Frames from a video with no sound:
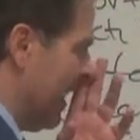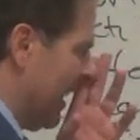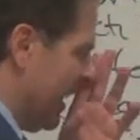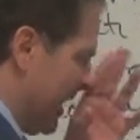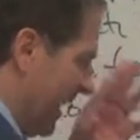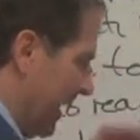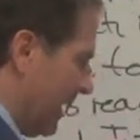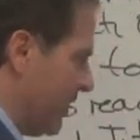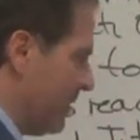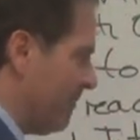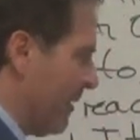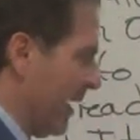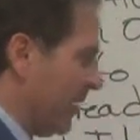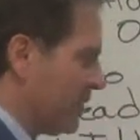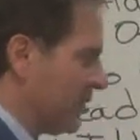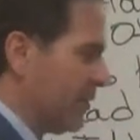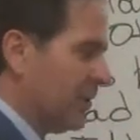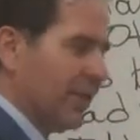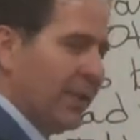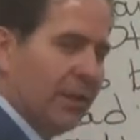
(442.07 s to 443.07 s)
That you make
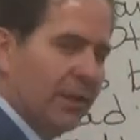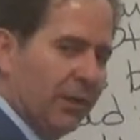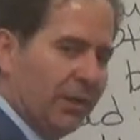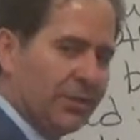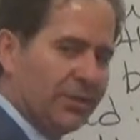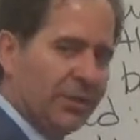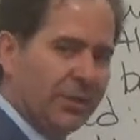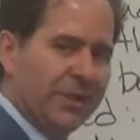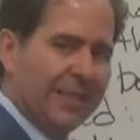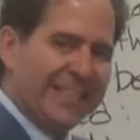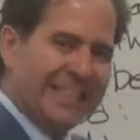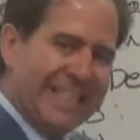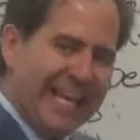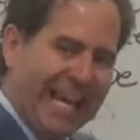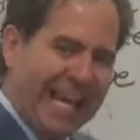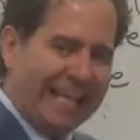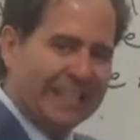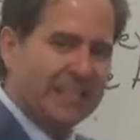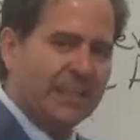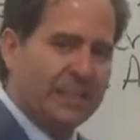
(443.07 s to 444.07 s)
sure that also the
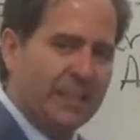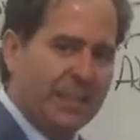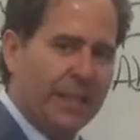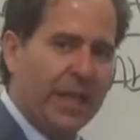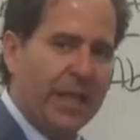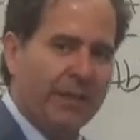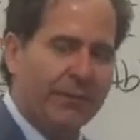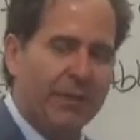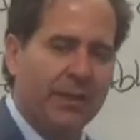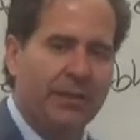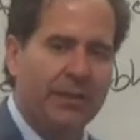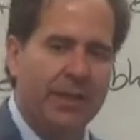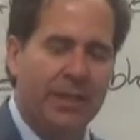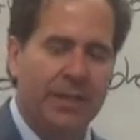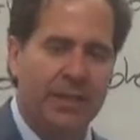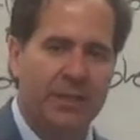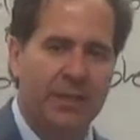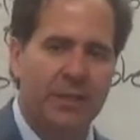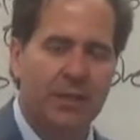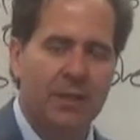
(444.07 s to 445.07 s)
text and
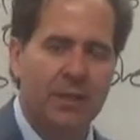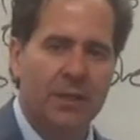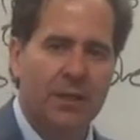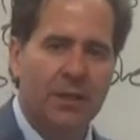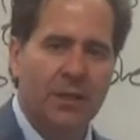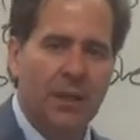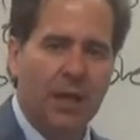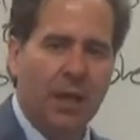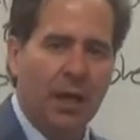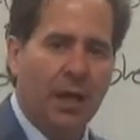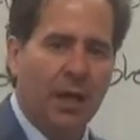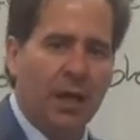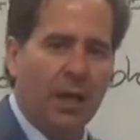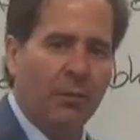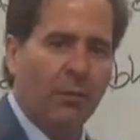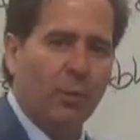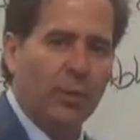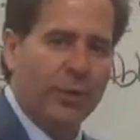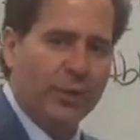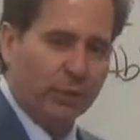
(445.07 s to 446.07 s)
everything,
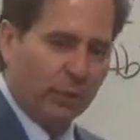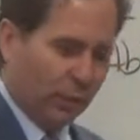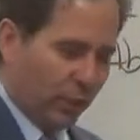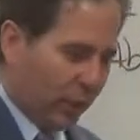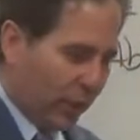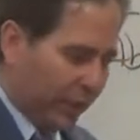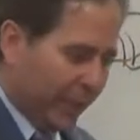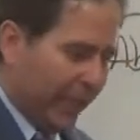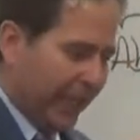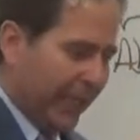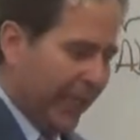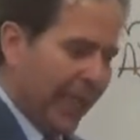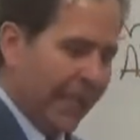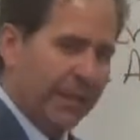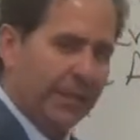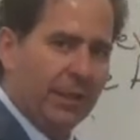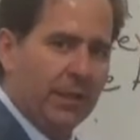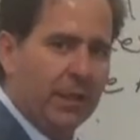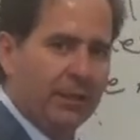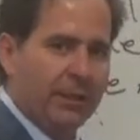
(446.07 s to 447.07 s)
when you're looking at
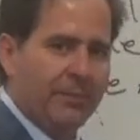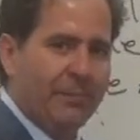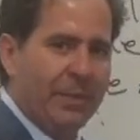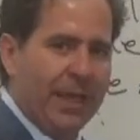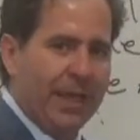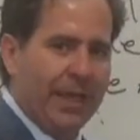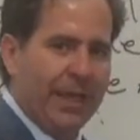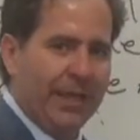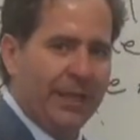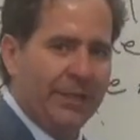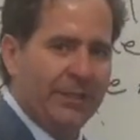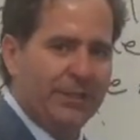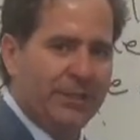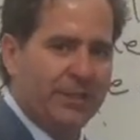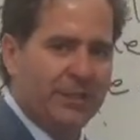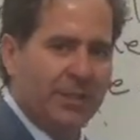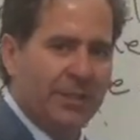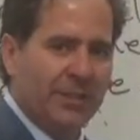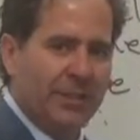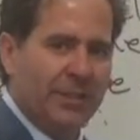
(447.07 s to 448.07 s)
it on the page,
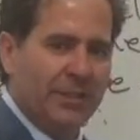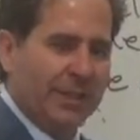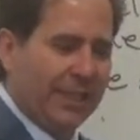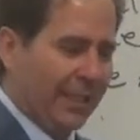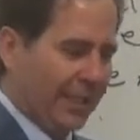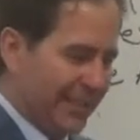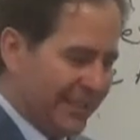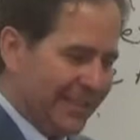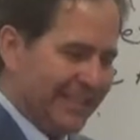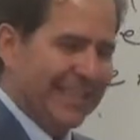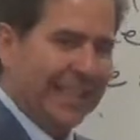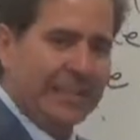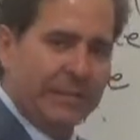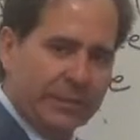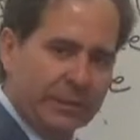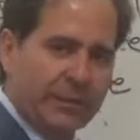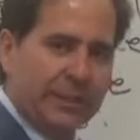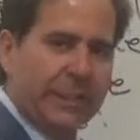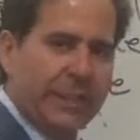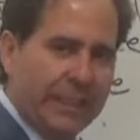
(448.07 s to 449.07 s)
that it's
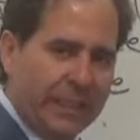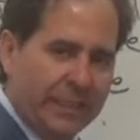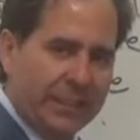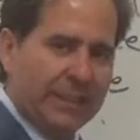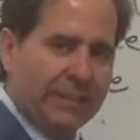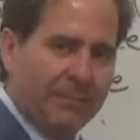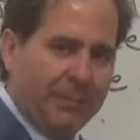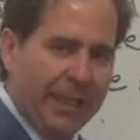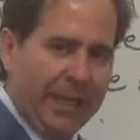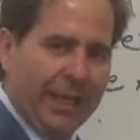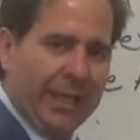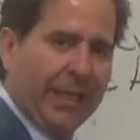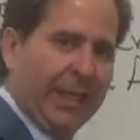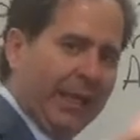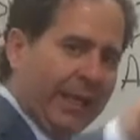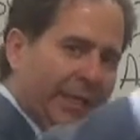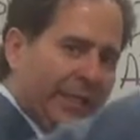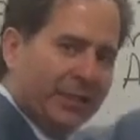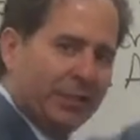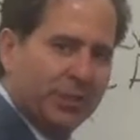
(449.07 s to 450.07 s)
centered in the
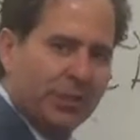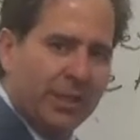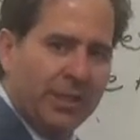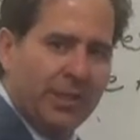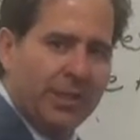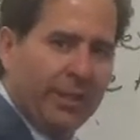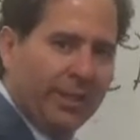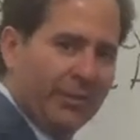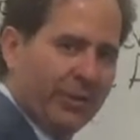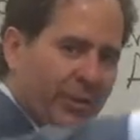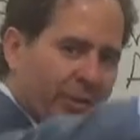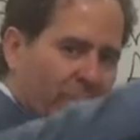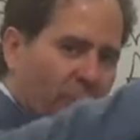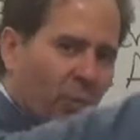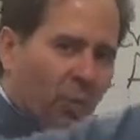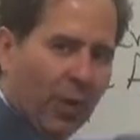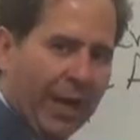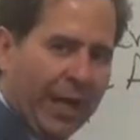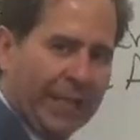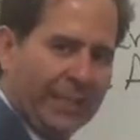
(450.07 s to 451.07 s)
page, and there's a
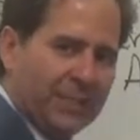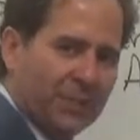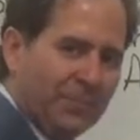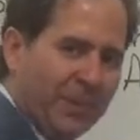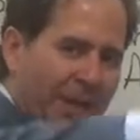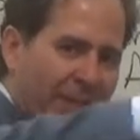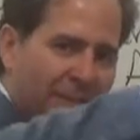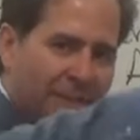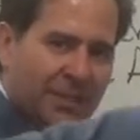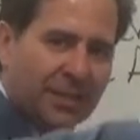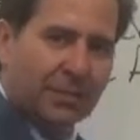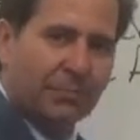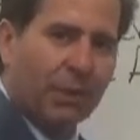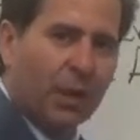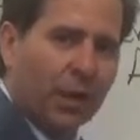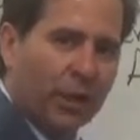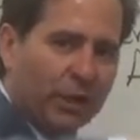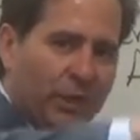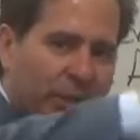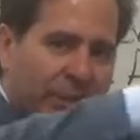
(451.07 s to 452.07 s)
white space in the
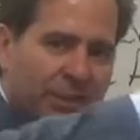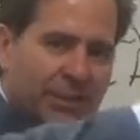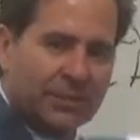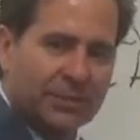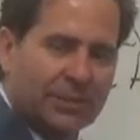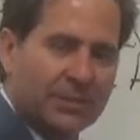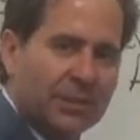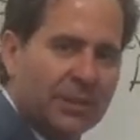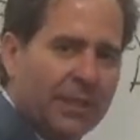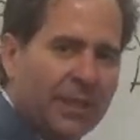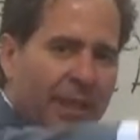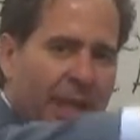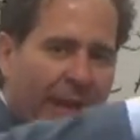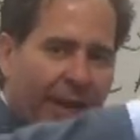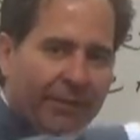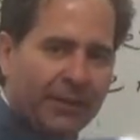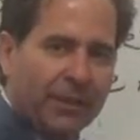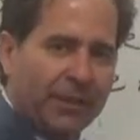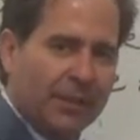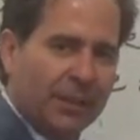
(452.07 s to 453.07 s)
margins.
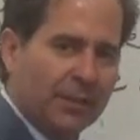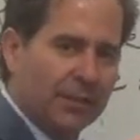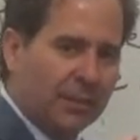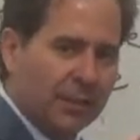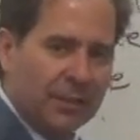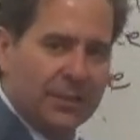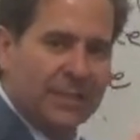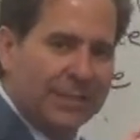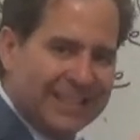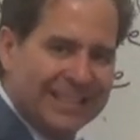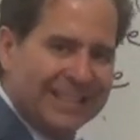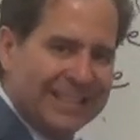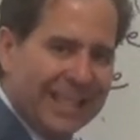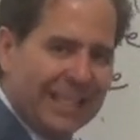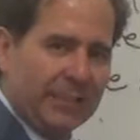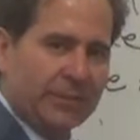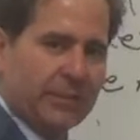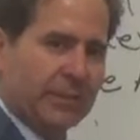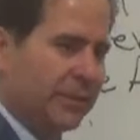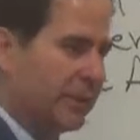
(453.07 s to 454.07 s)
Everything looks
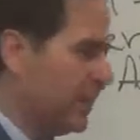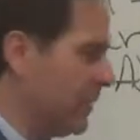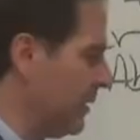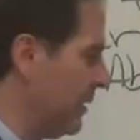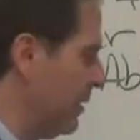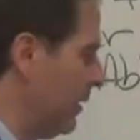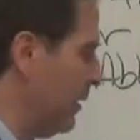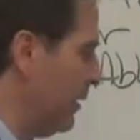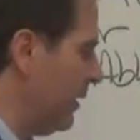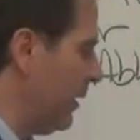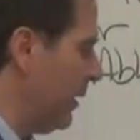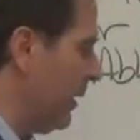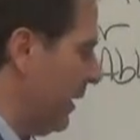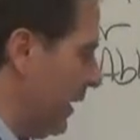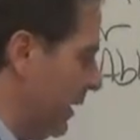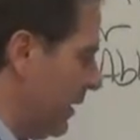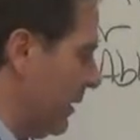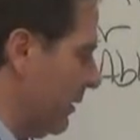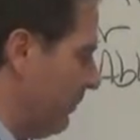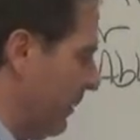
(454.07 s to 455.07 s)
centered
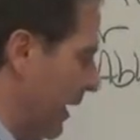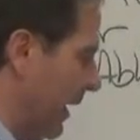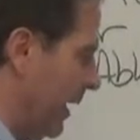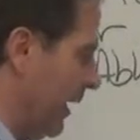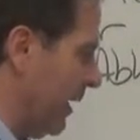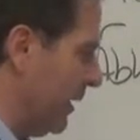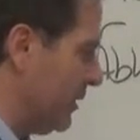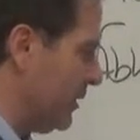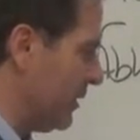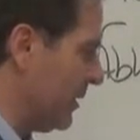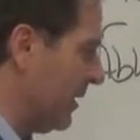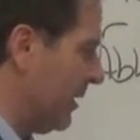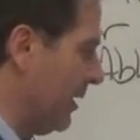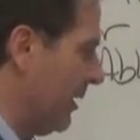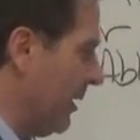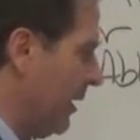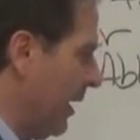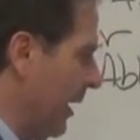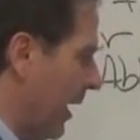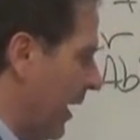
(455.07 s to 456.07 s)
in the page,
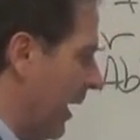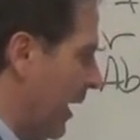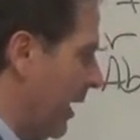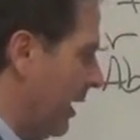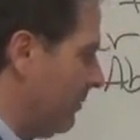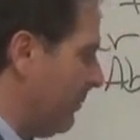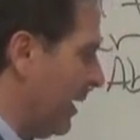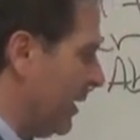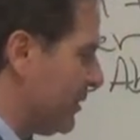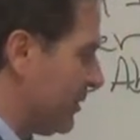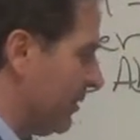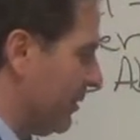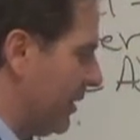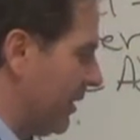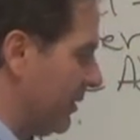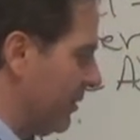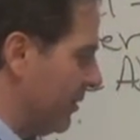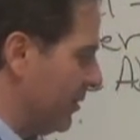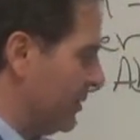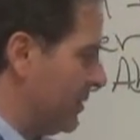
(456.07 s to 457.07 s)
and make sure
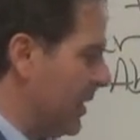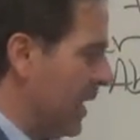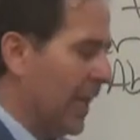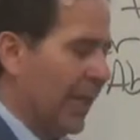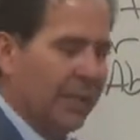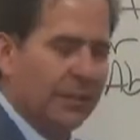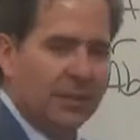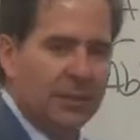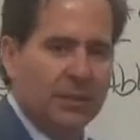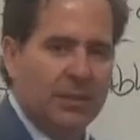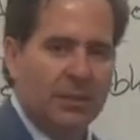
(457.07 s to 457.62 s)
that there's not